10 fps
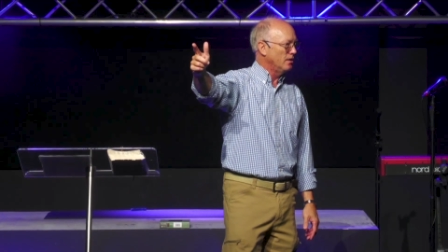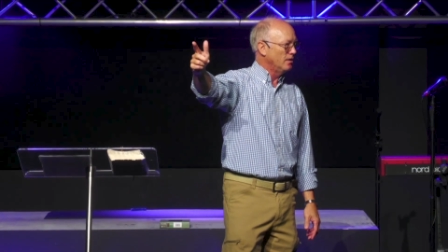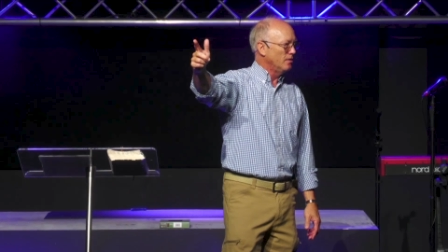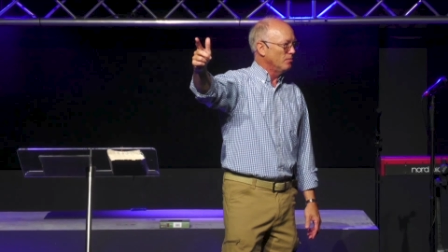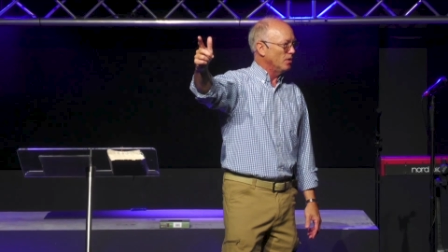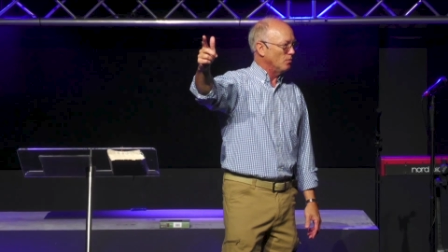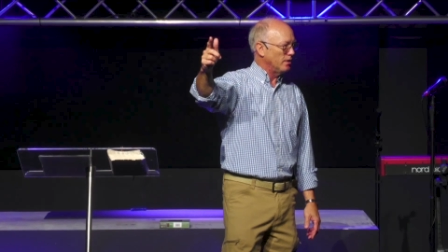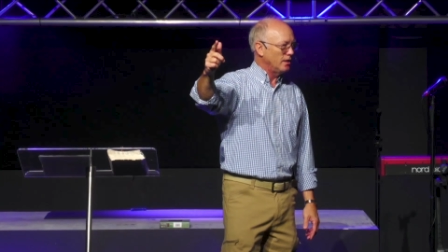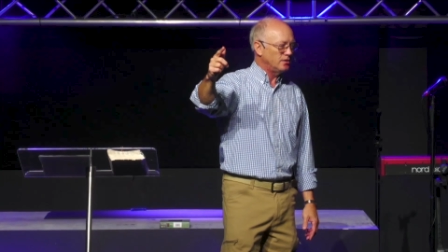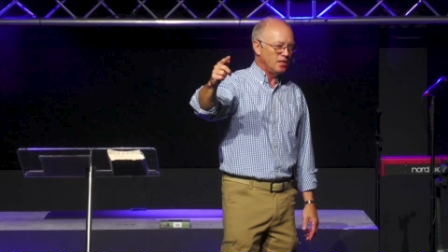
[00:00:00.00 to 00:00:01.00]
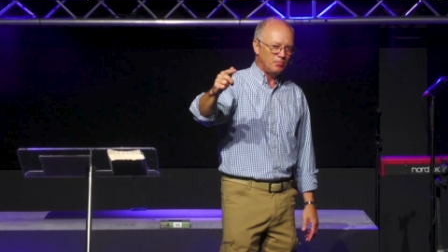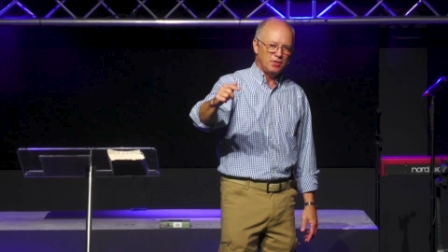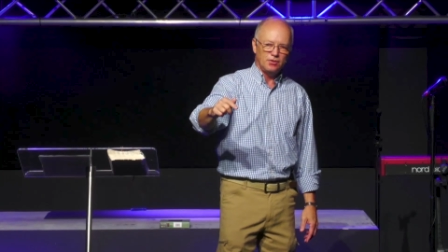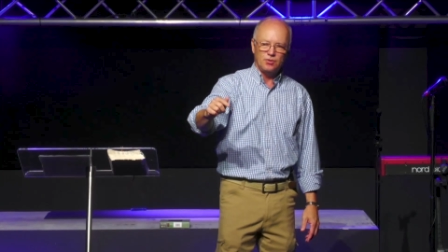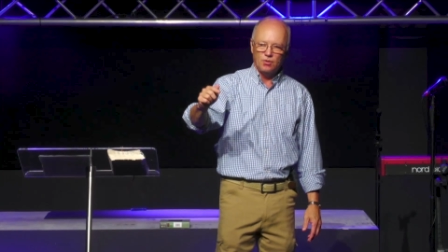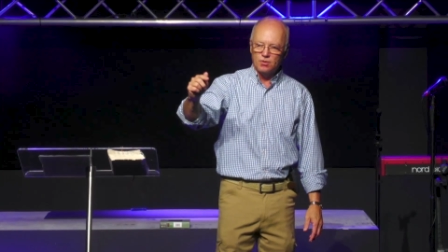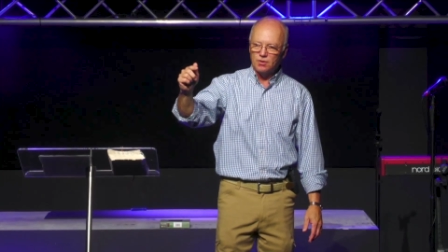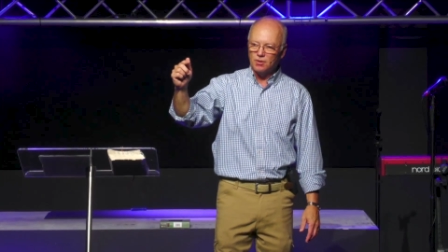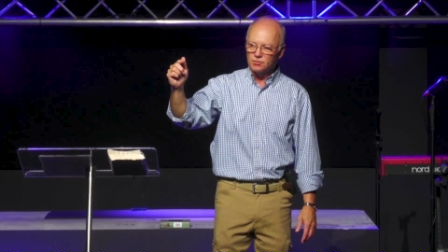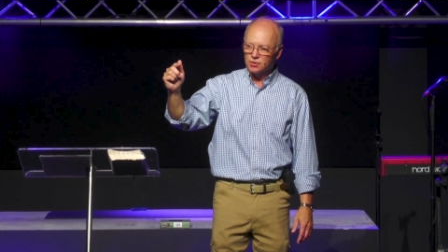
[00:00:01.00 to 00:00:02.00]
But when they step in the door
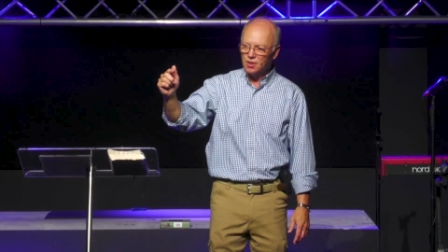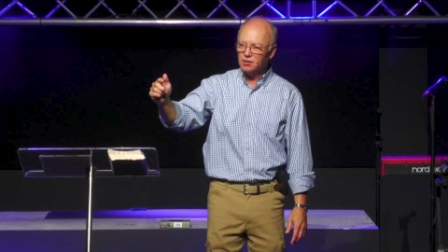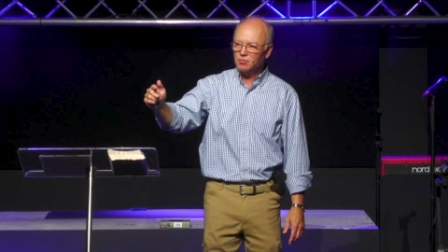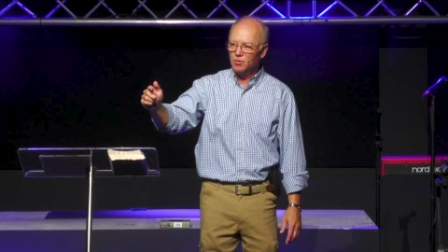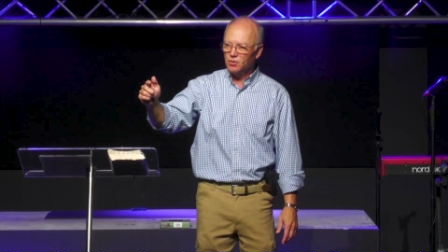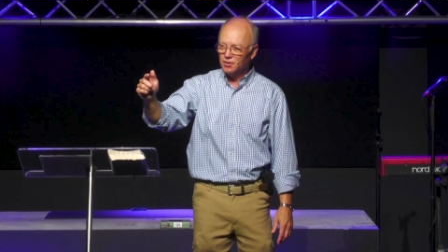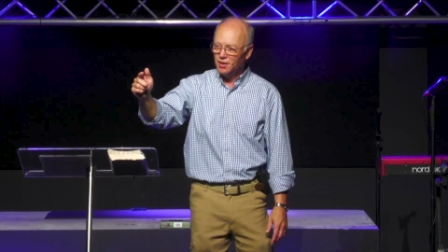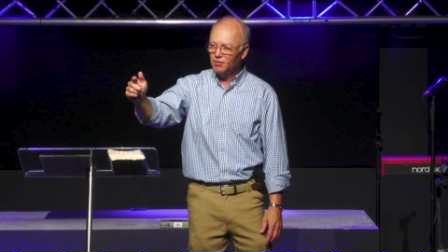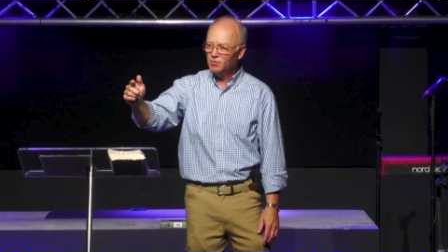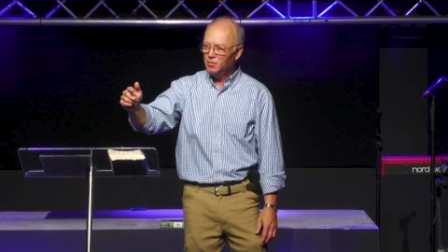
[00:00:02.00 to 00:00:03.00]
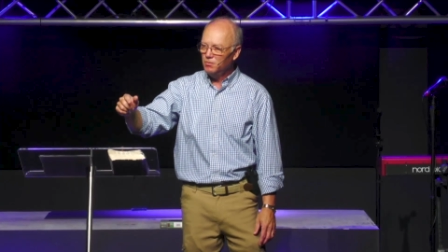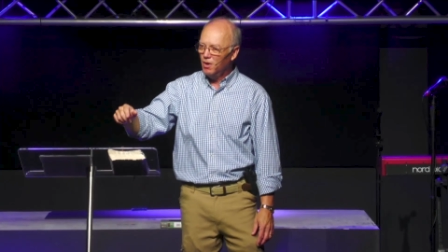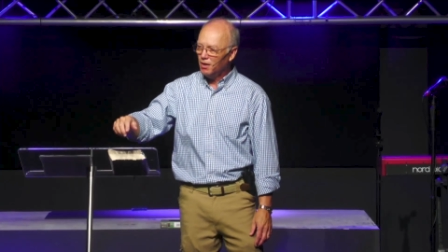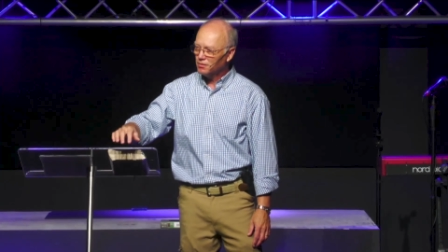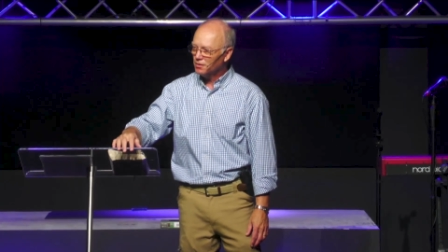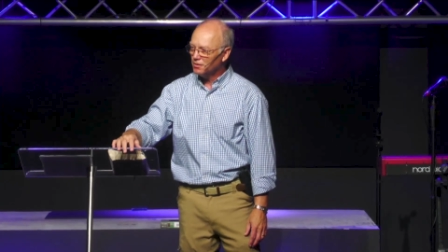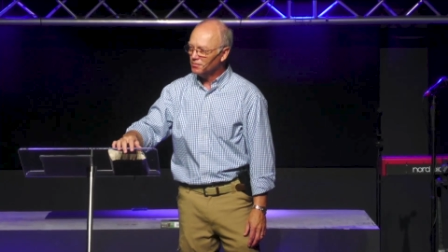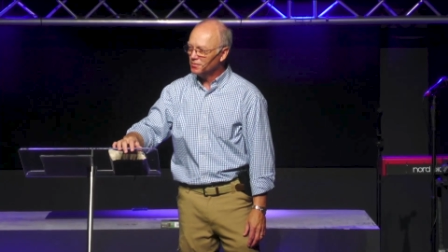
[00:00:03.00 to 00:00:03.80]
on Sunday morning, they will be welcomed.